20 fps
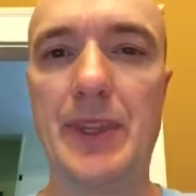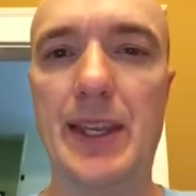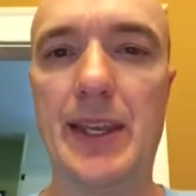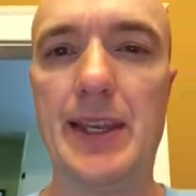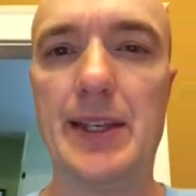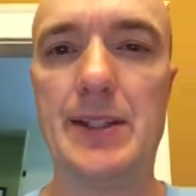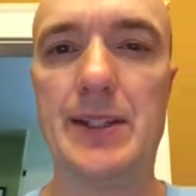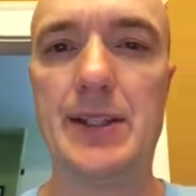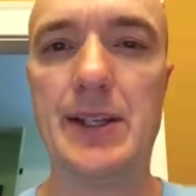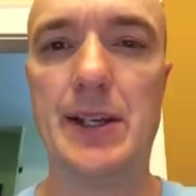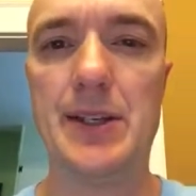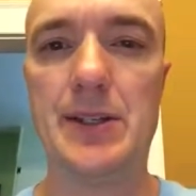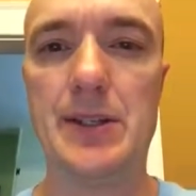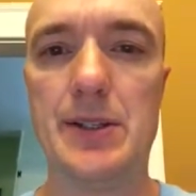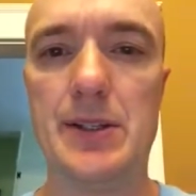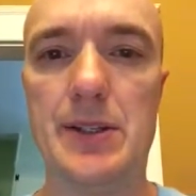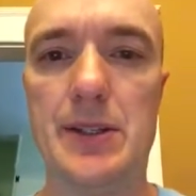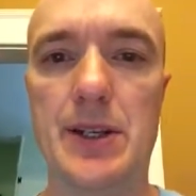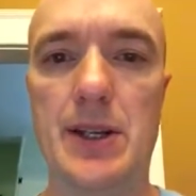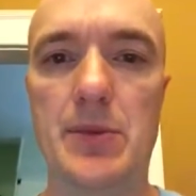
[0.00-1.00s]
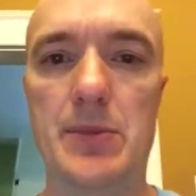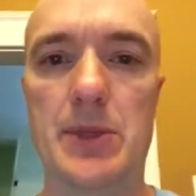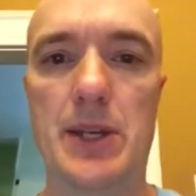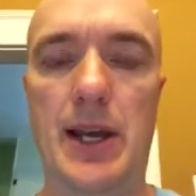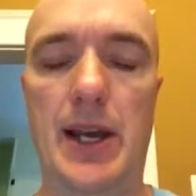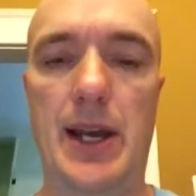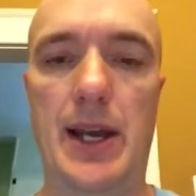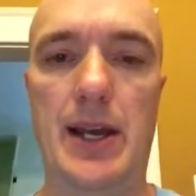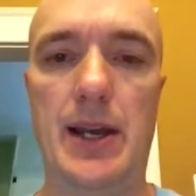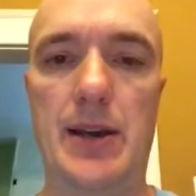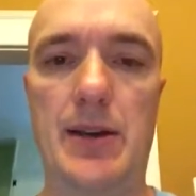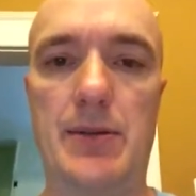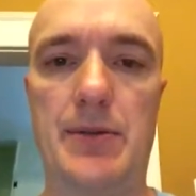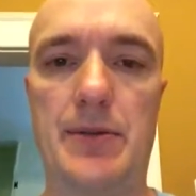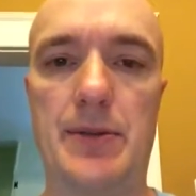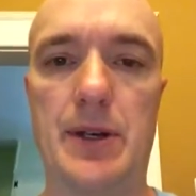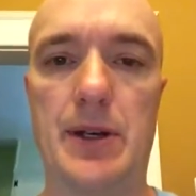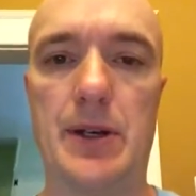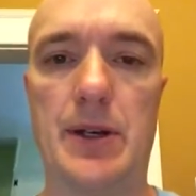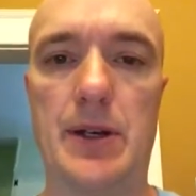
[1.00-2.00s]
It doesn't seem to
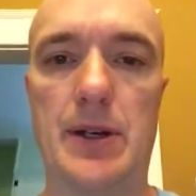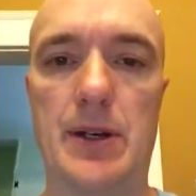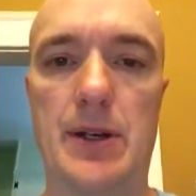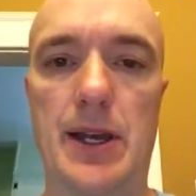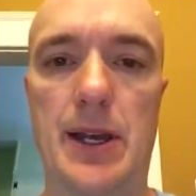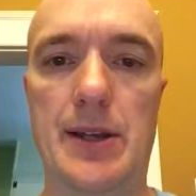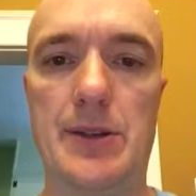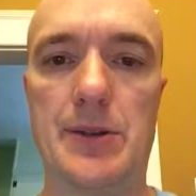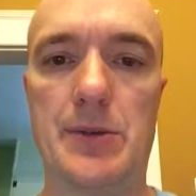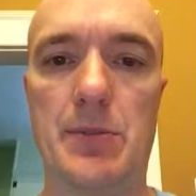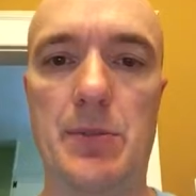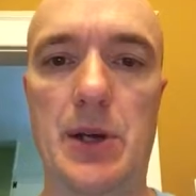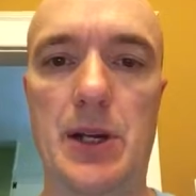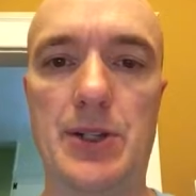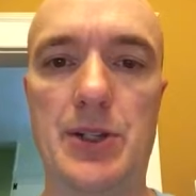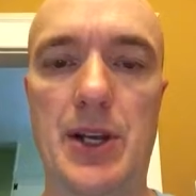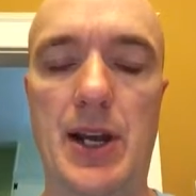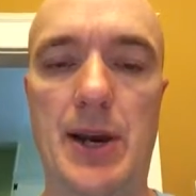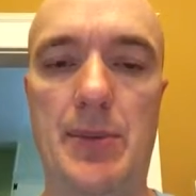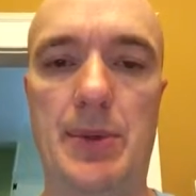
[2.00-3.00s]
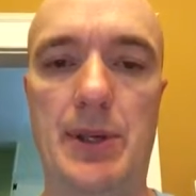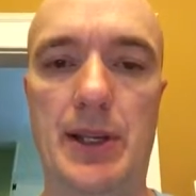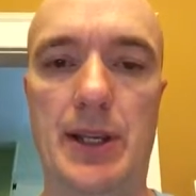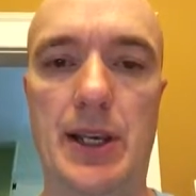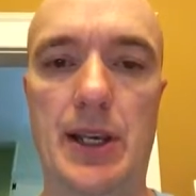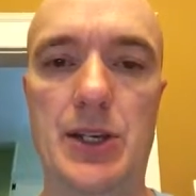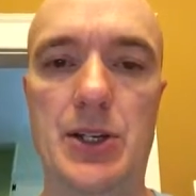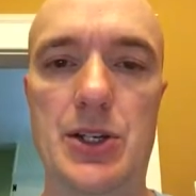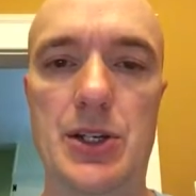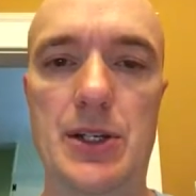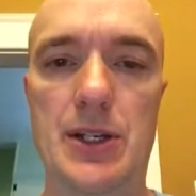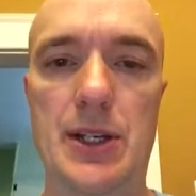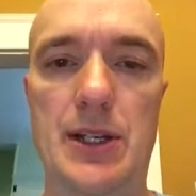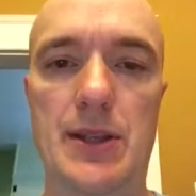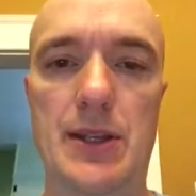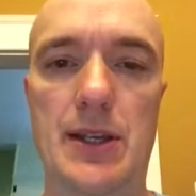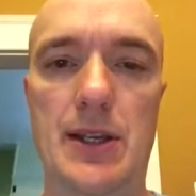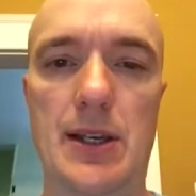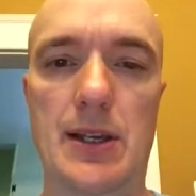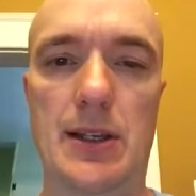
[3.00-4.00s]
have as much application in
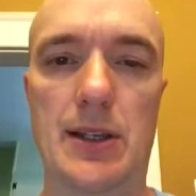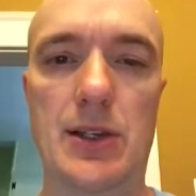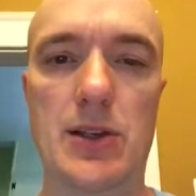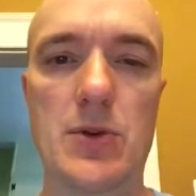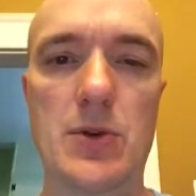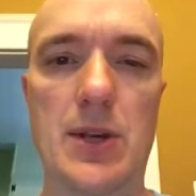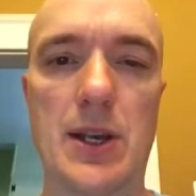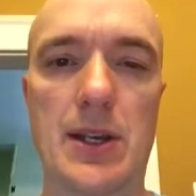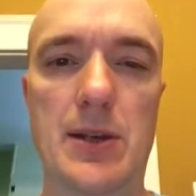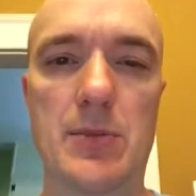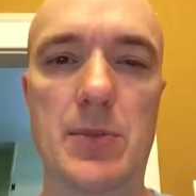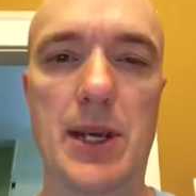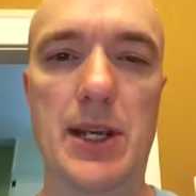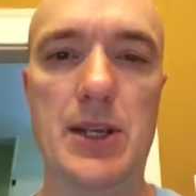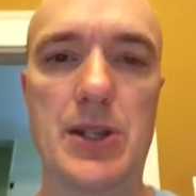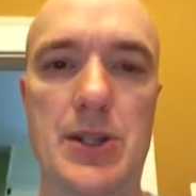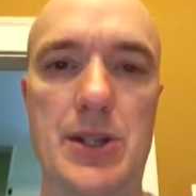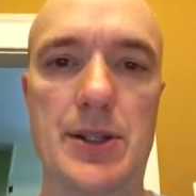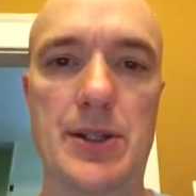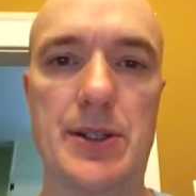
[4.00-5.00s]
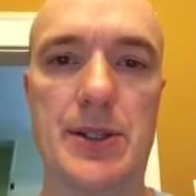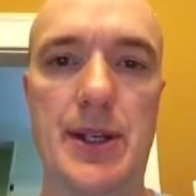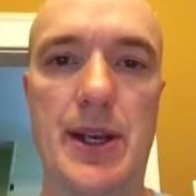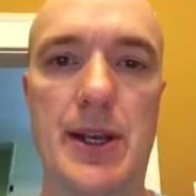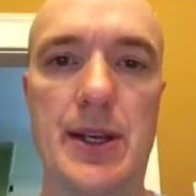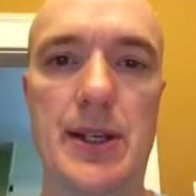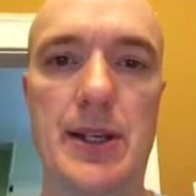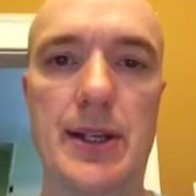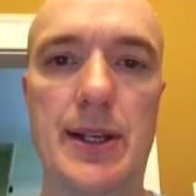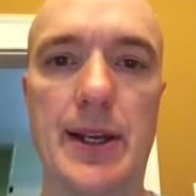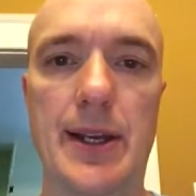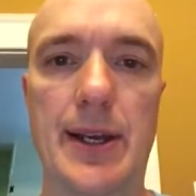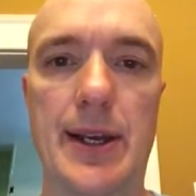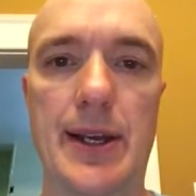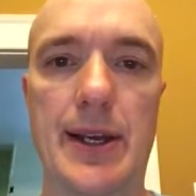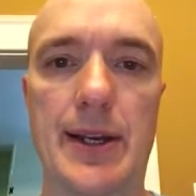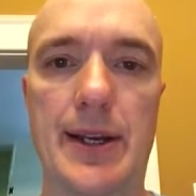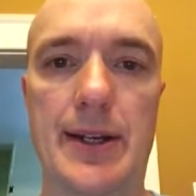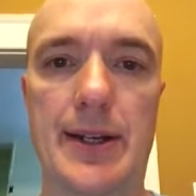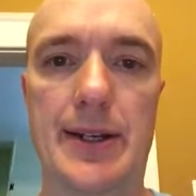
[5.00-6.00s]
the acute inpatient setting
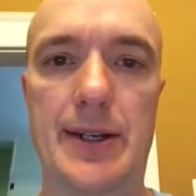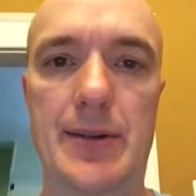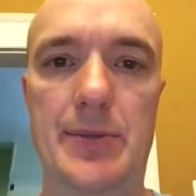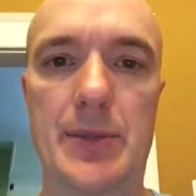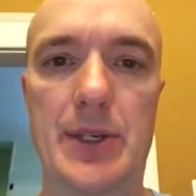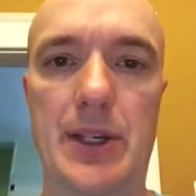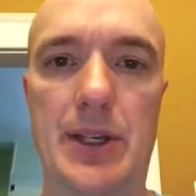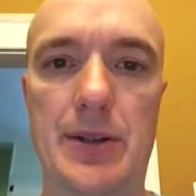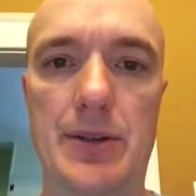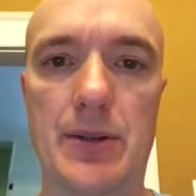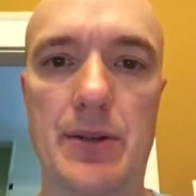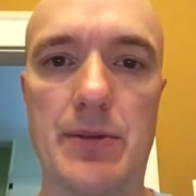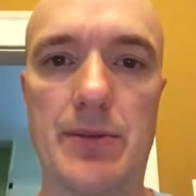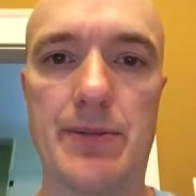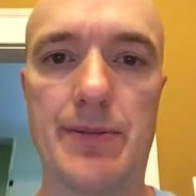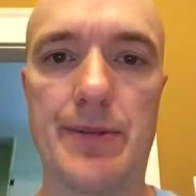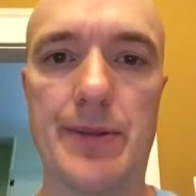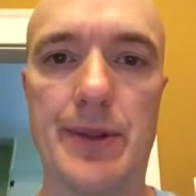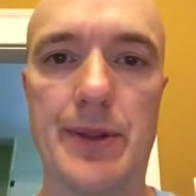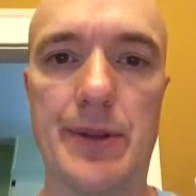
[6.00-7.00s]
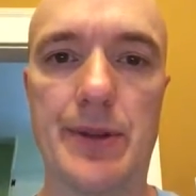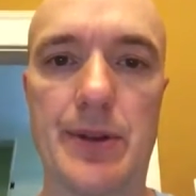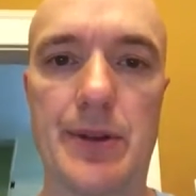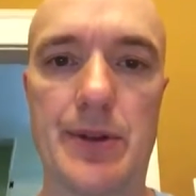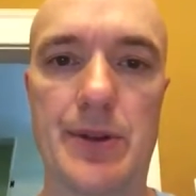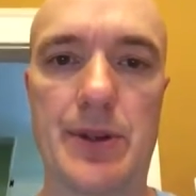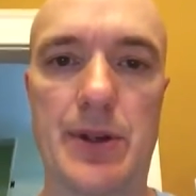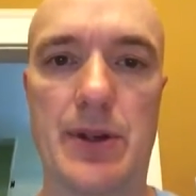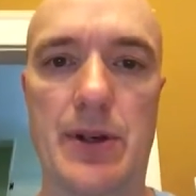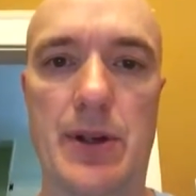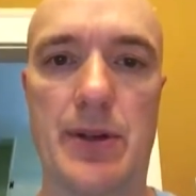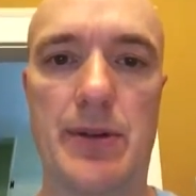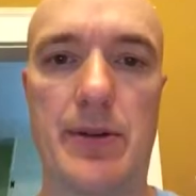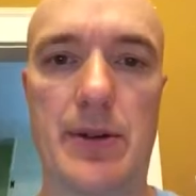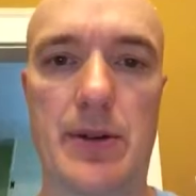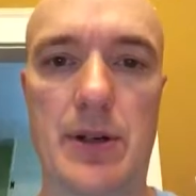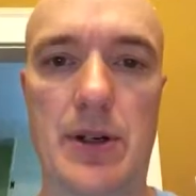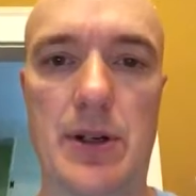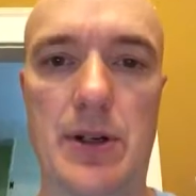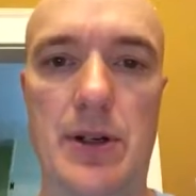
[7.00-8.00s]
because there's
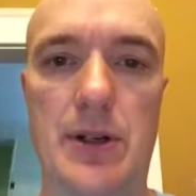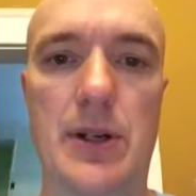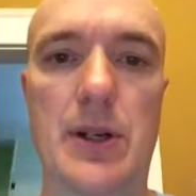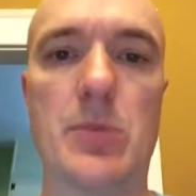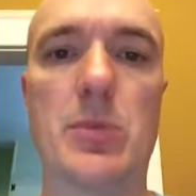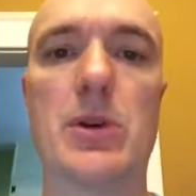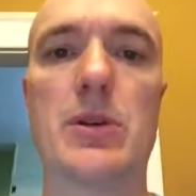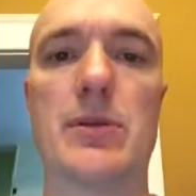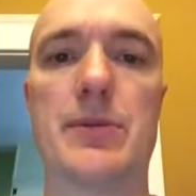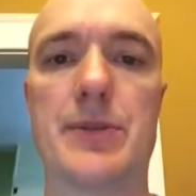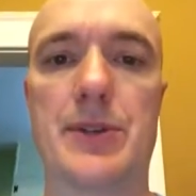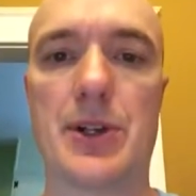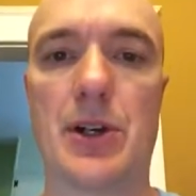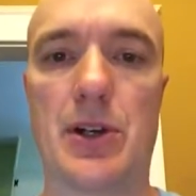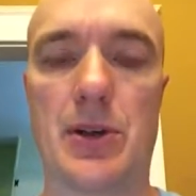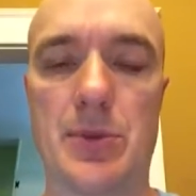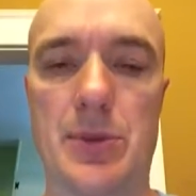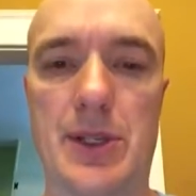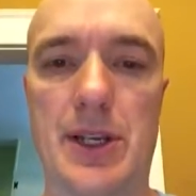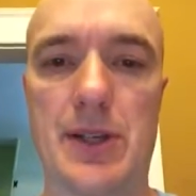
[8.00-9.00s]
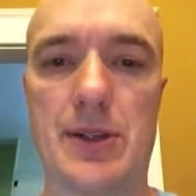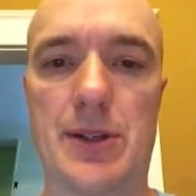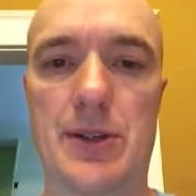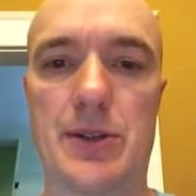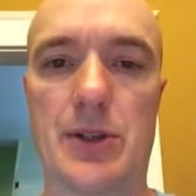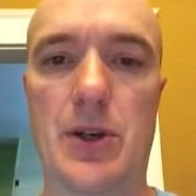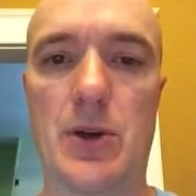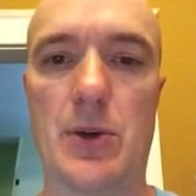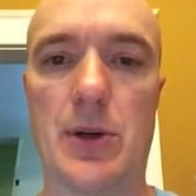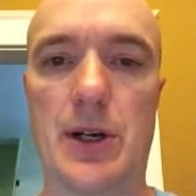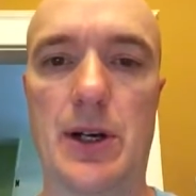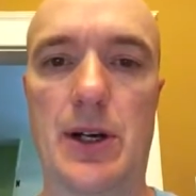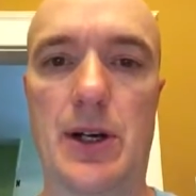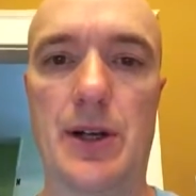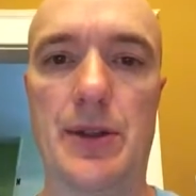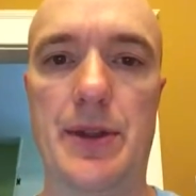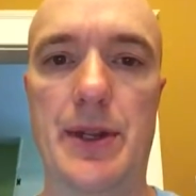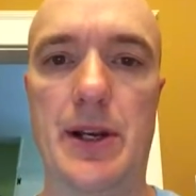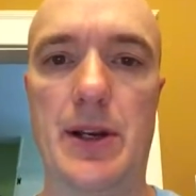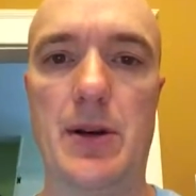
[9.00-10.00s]
another number of circumstances going
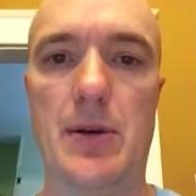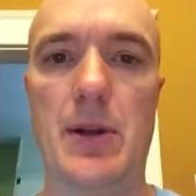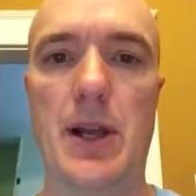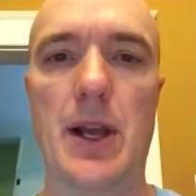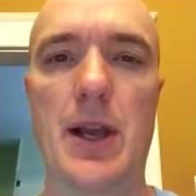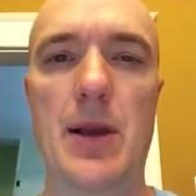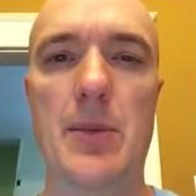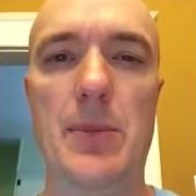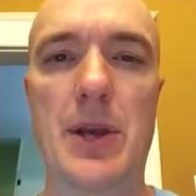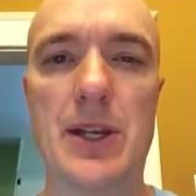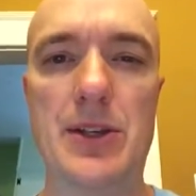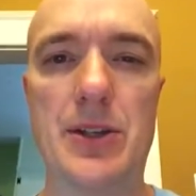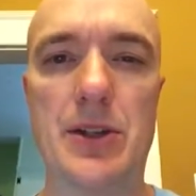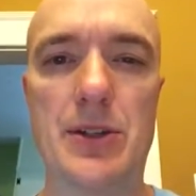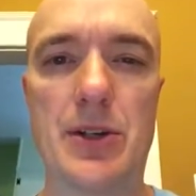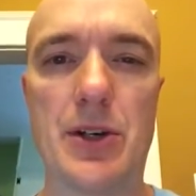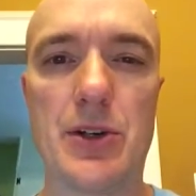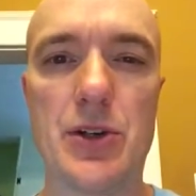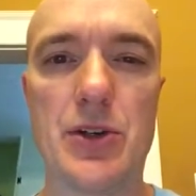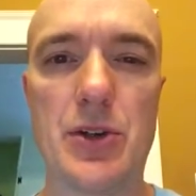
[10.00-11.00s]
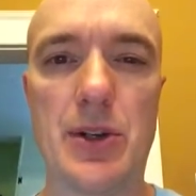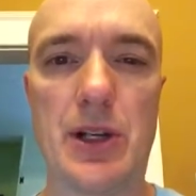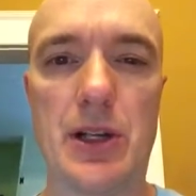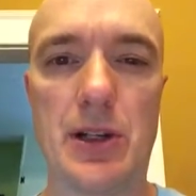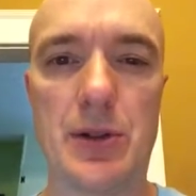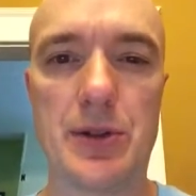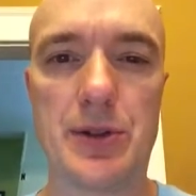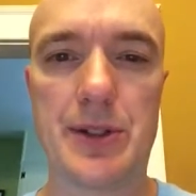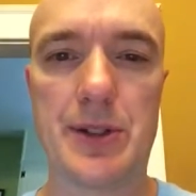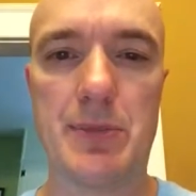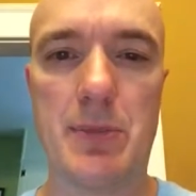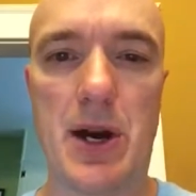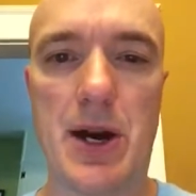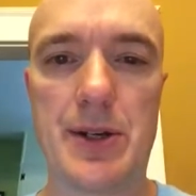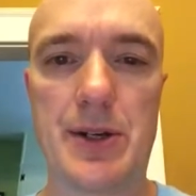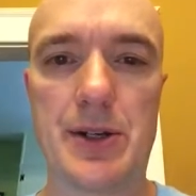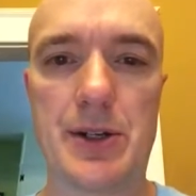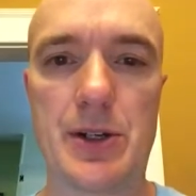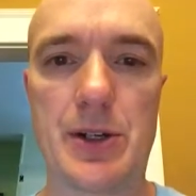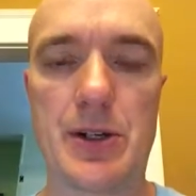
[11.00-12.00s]
on there. Patients are usually closely
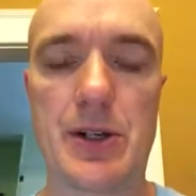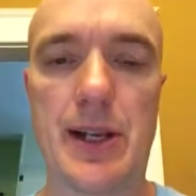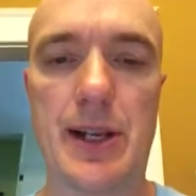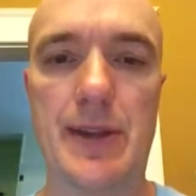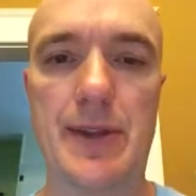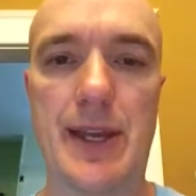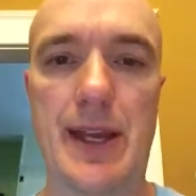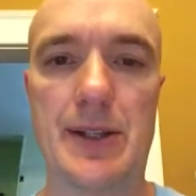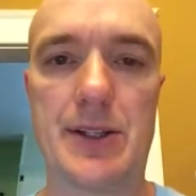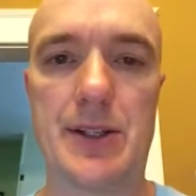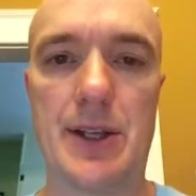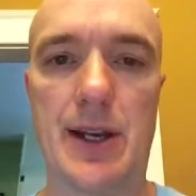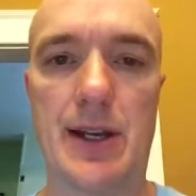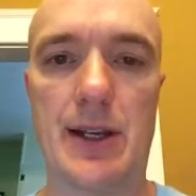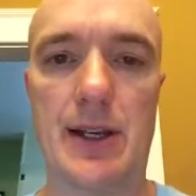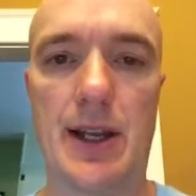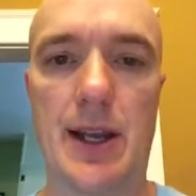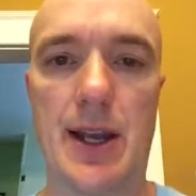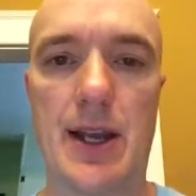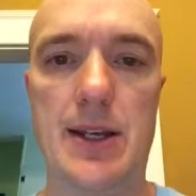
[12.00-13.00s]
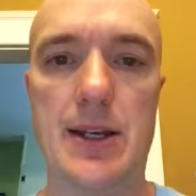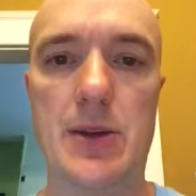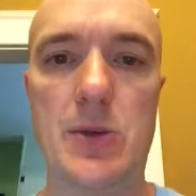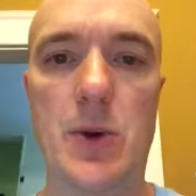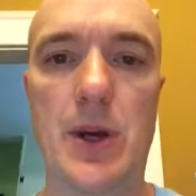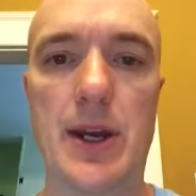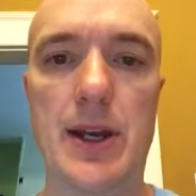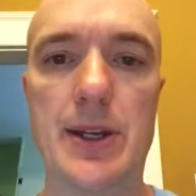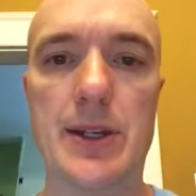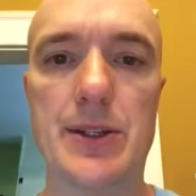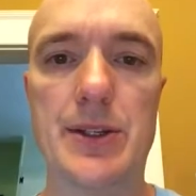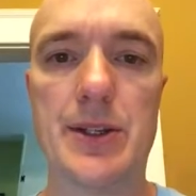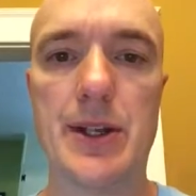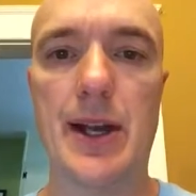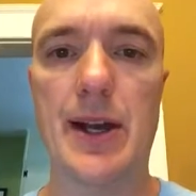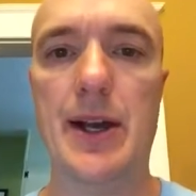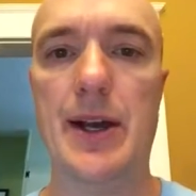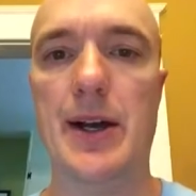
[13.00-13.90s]
monitored in that setting anyways.